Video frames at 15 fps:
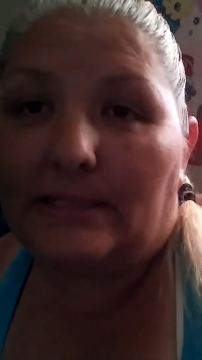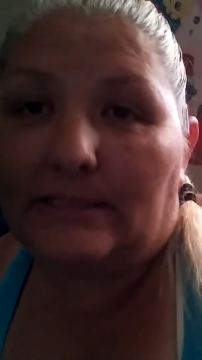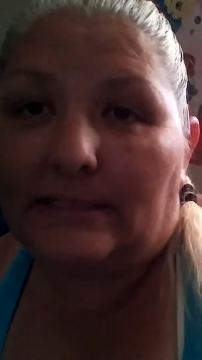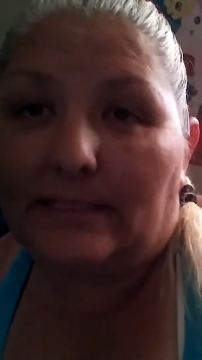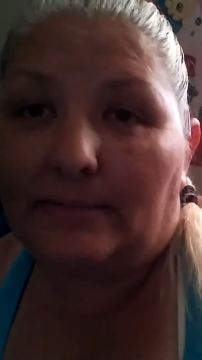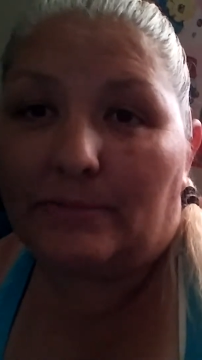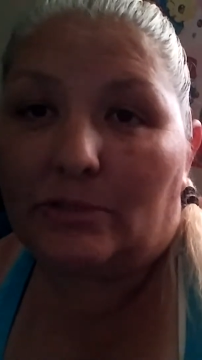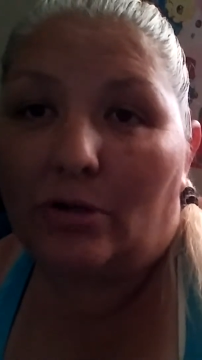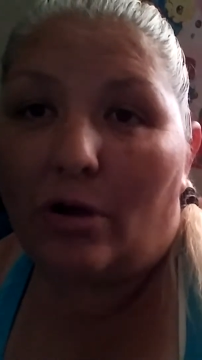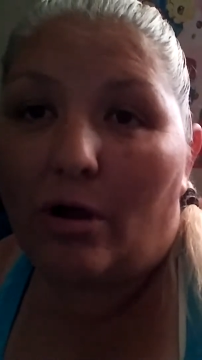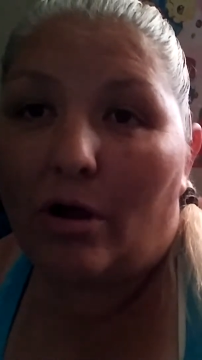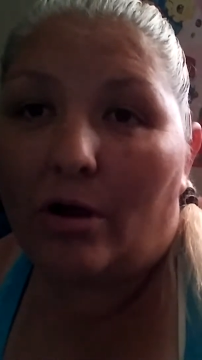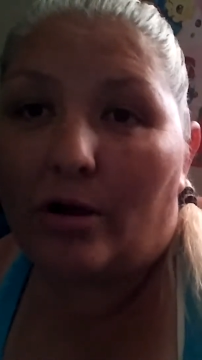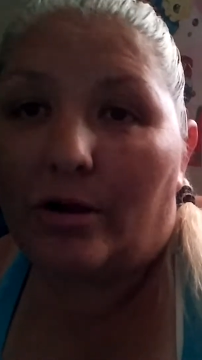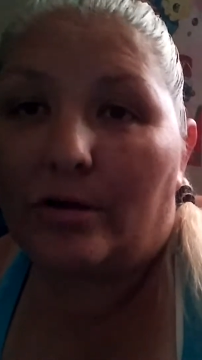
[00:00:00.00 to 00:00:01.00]
it seems
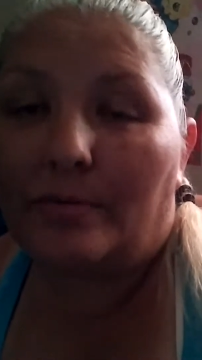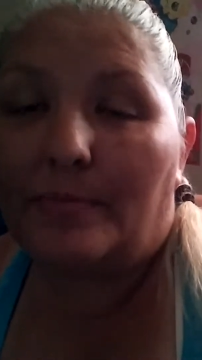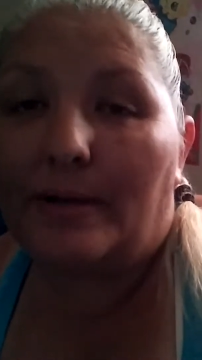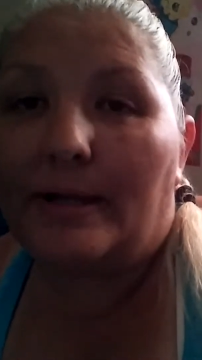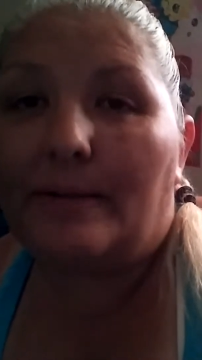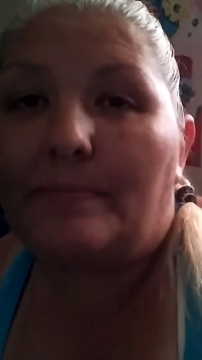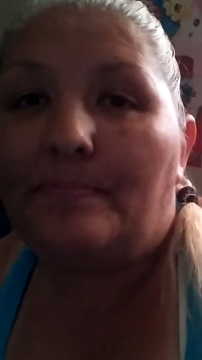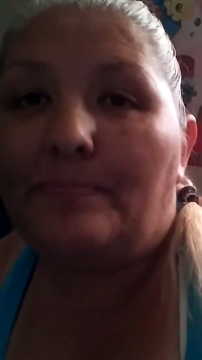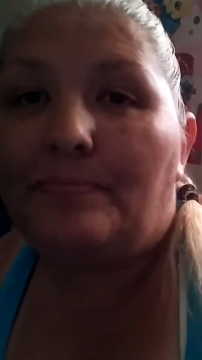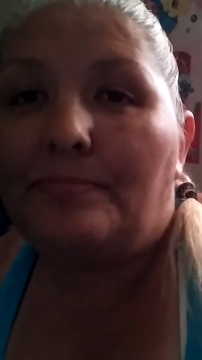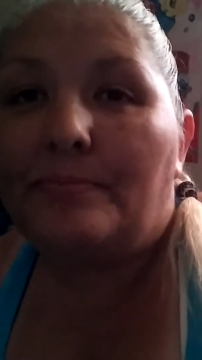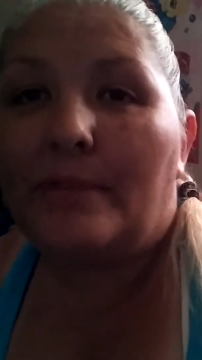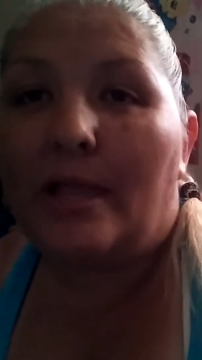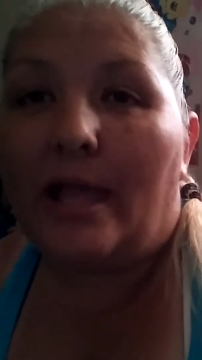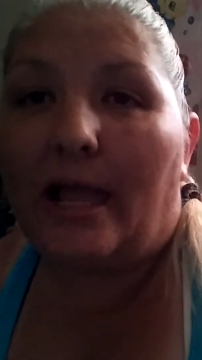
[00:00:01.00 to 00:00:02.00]
hard, but
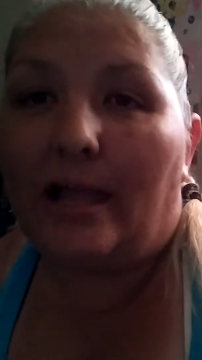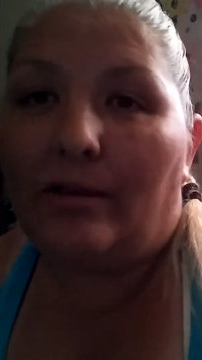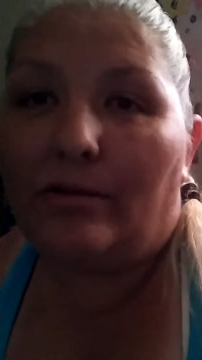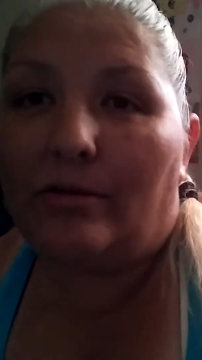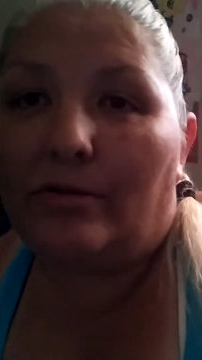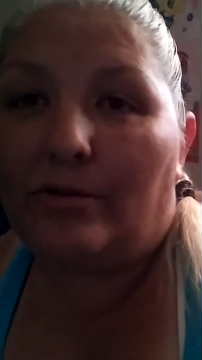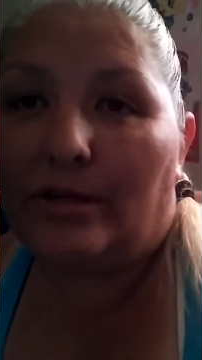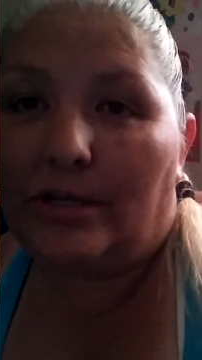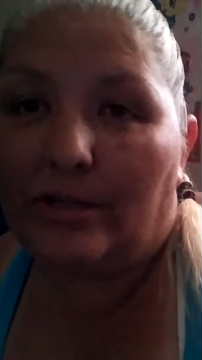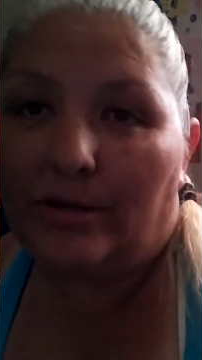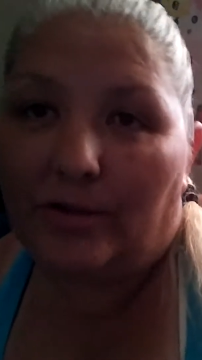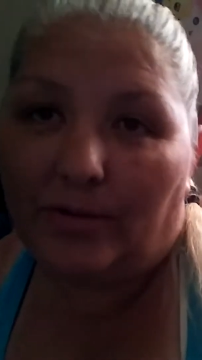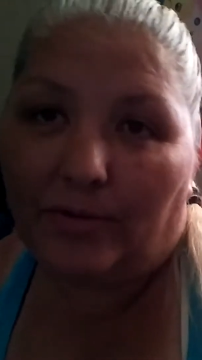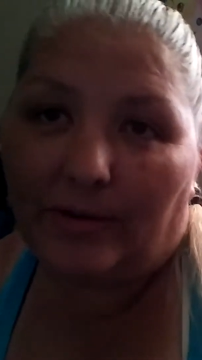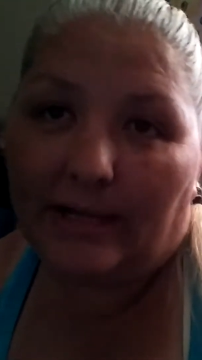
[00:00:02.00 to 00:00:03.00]
I know you
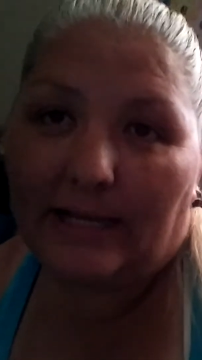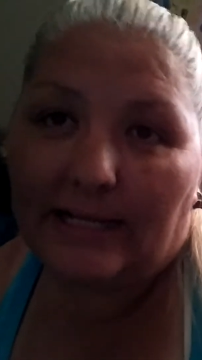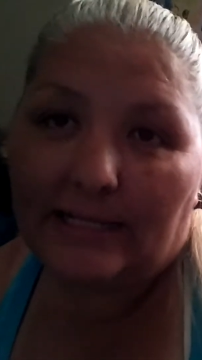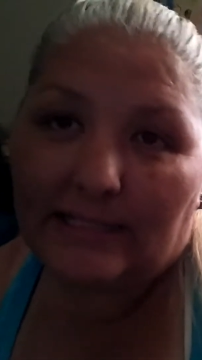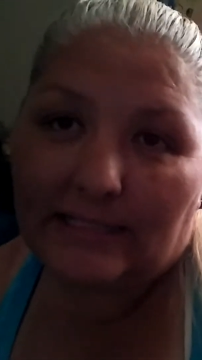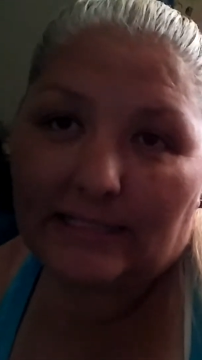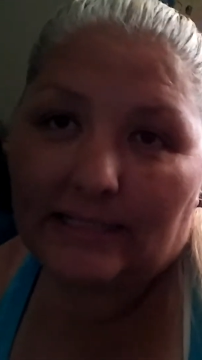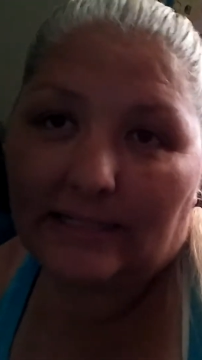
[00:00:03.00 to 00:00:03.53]
can do it.